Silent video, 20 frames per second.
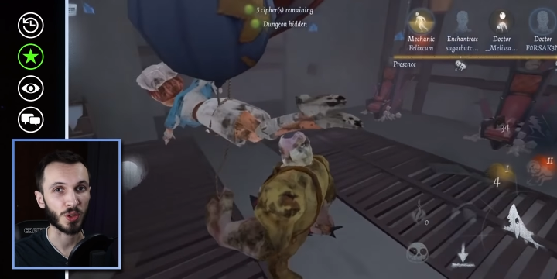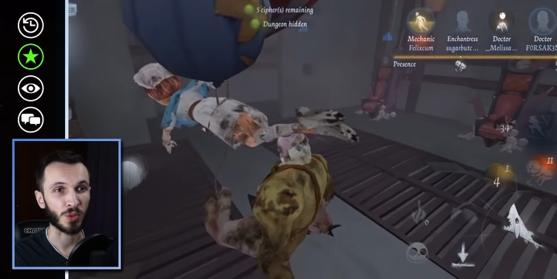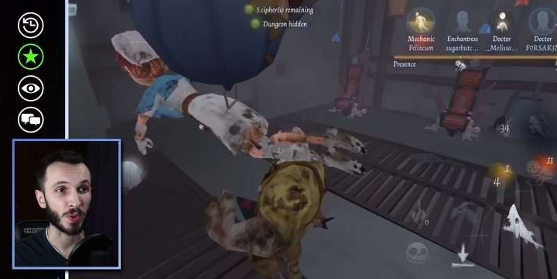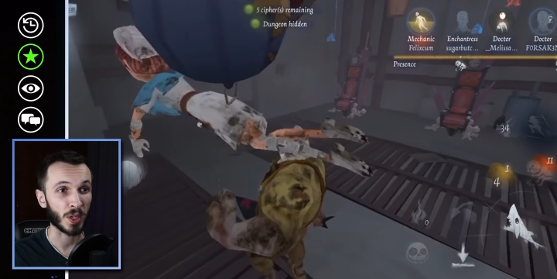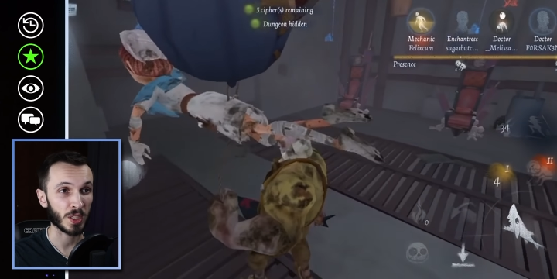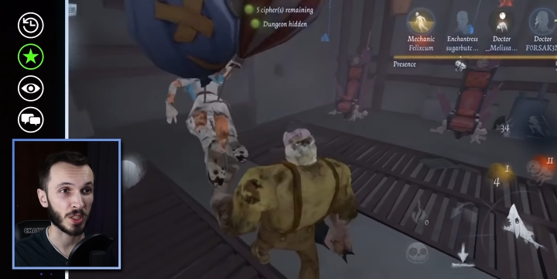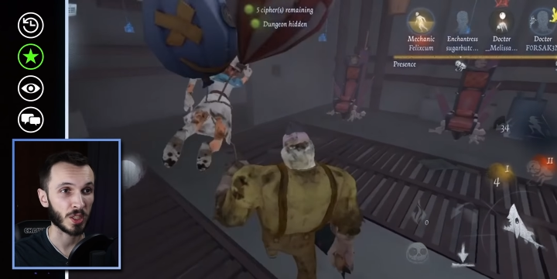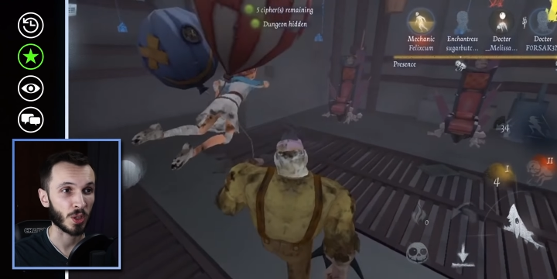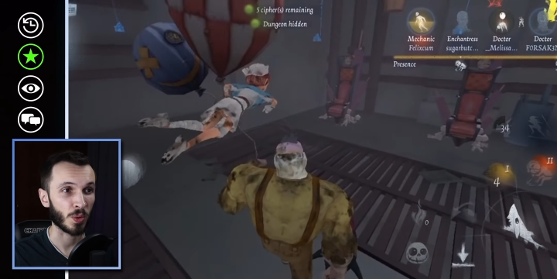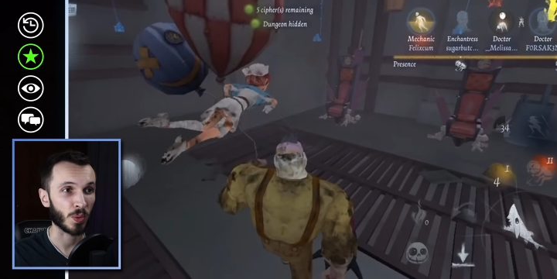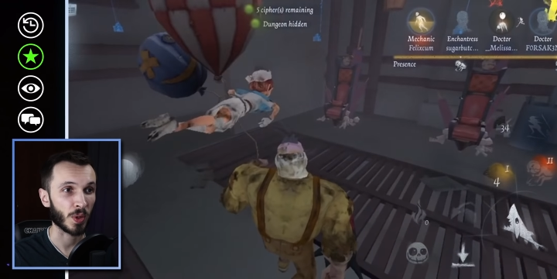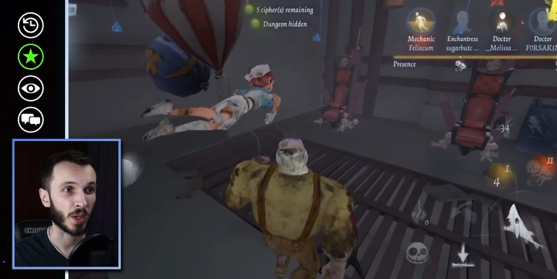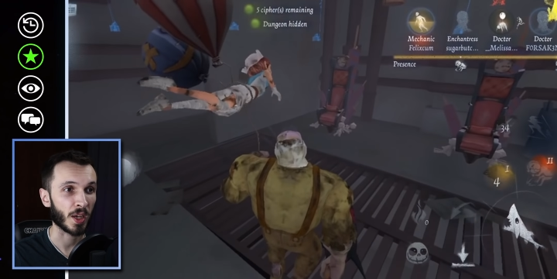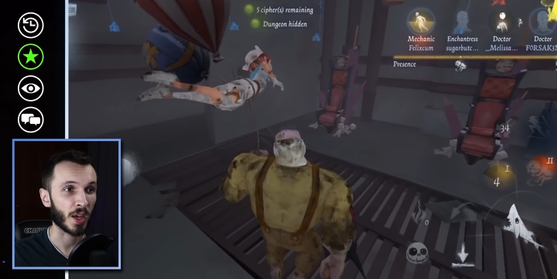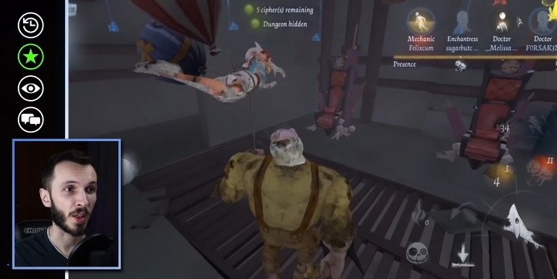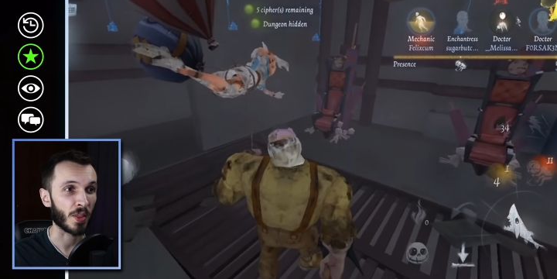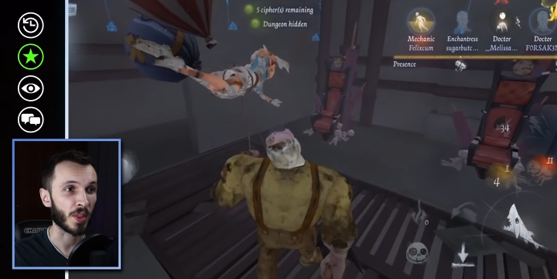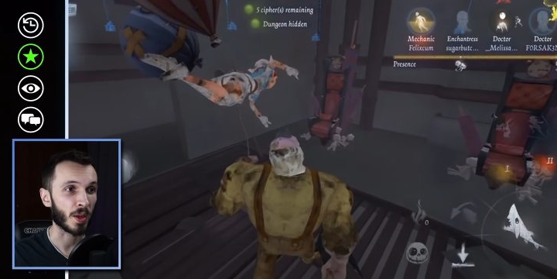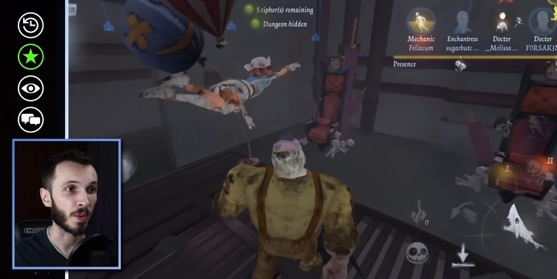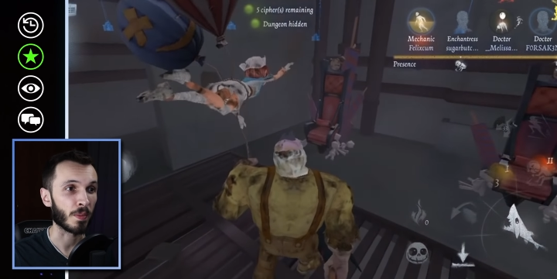the rescuer
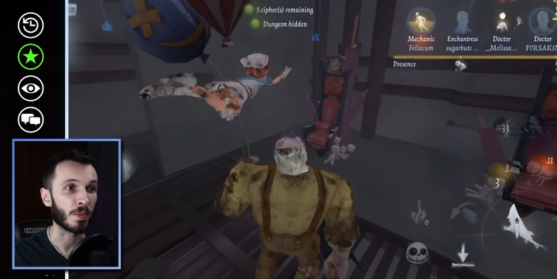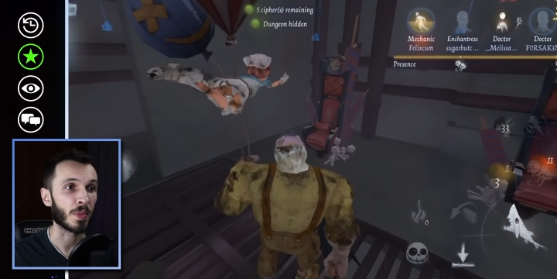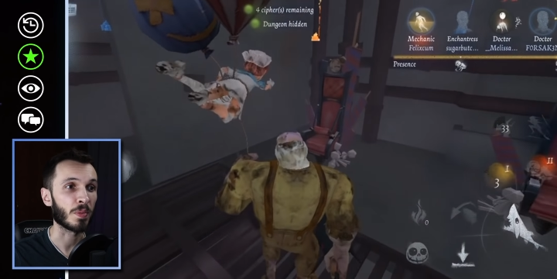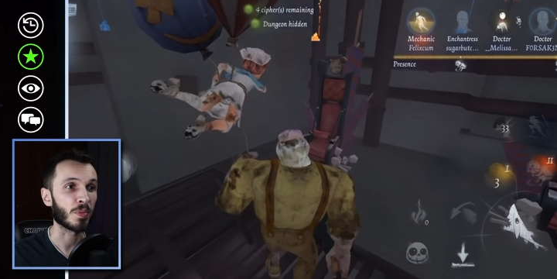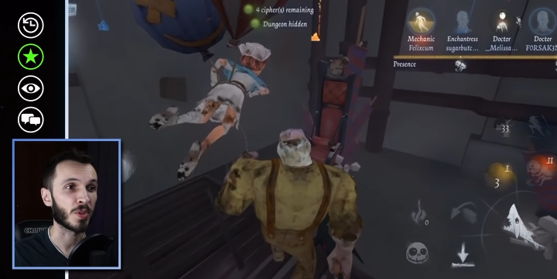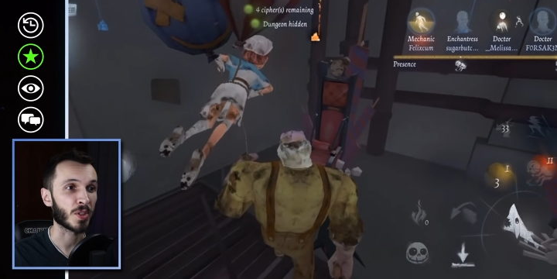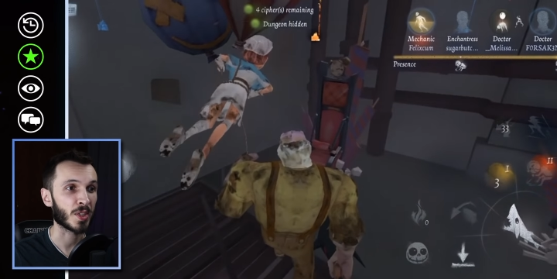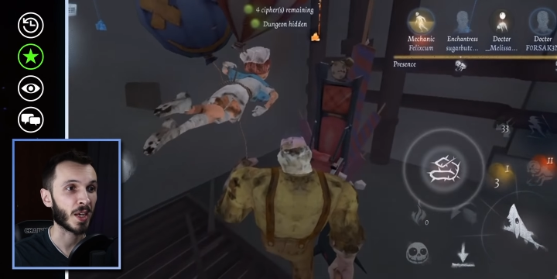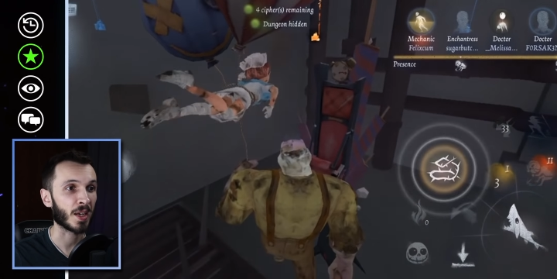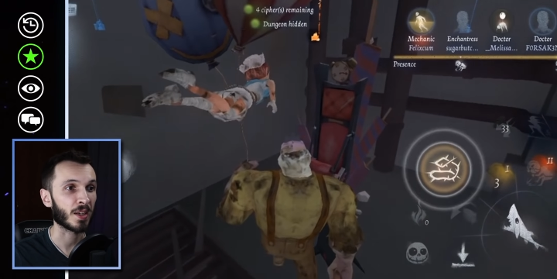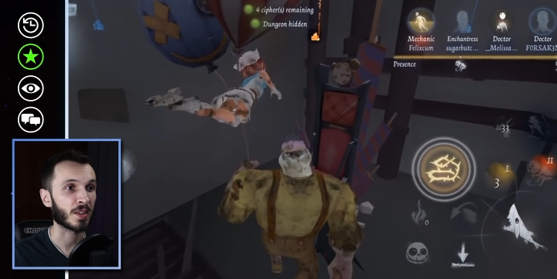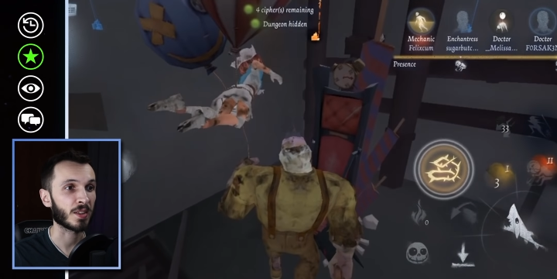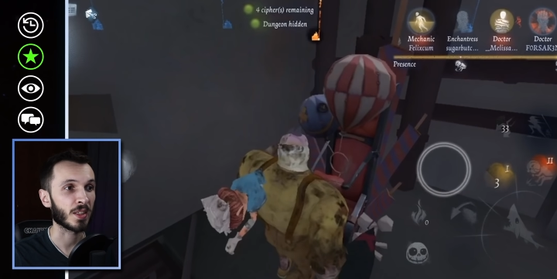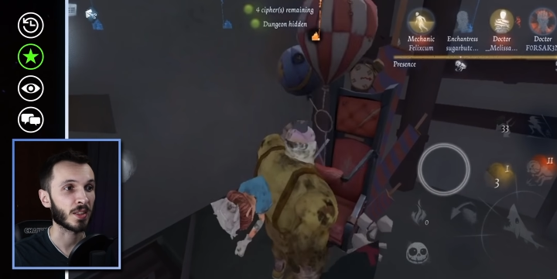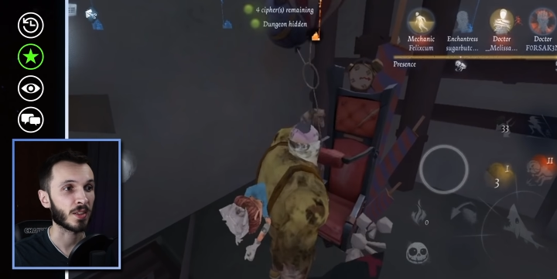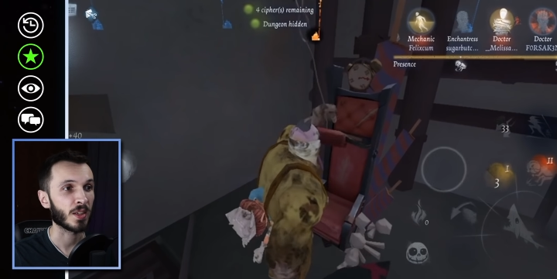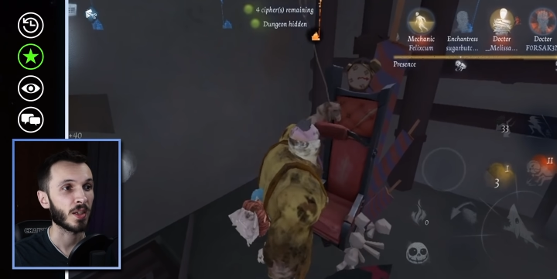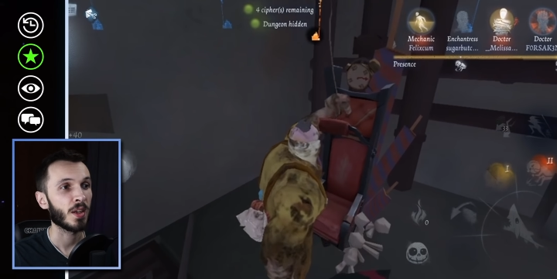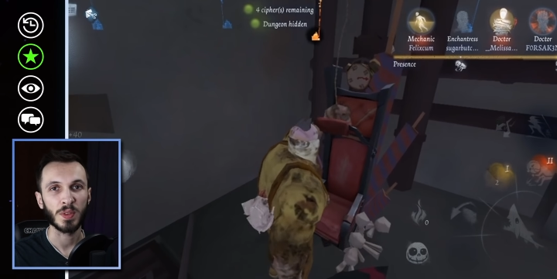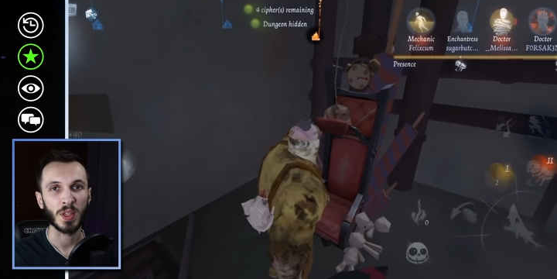and then be
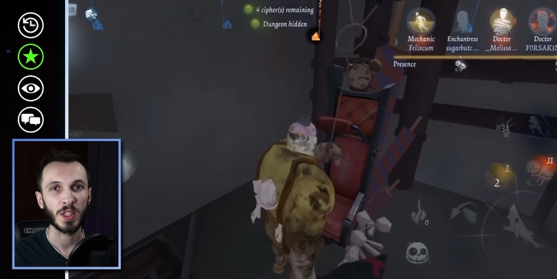protected.